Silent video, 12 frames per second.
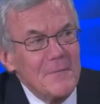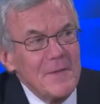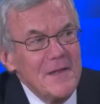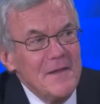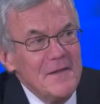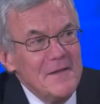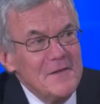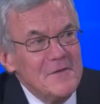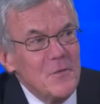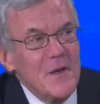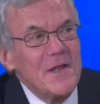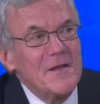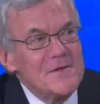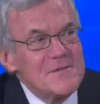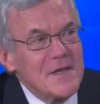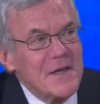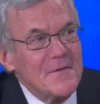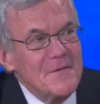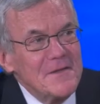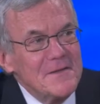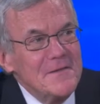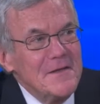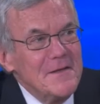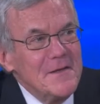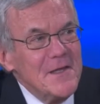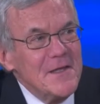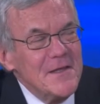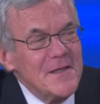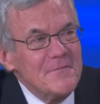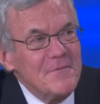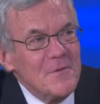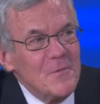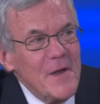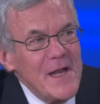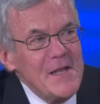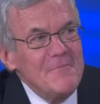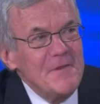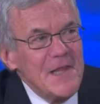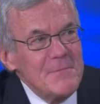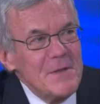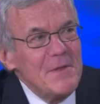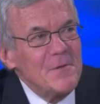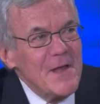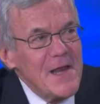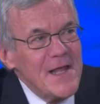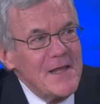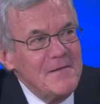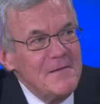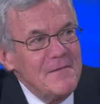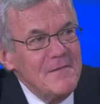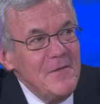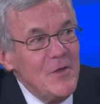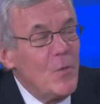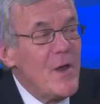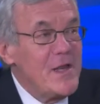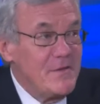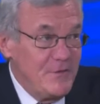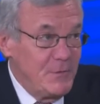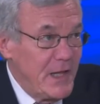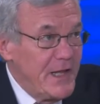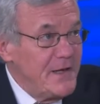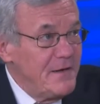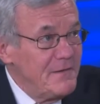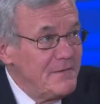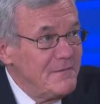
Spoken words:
tell me 20 years ago that if you're waiting for them to be ready, you waited too late.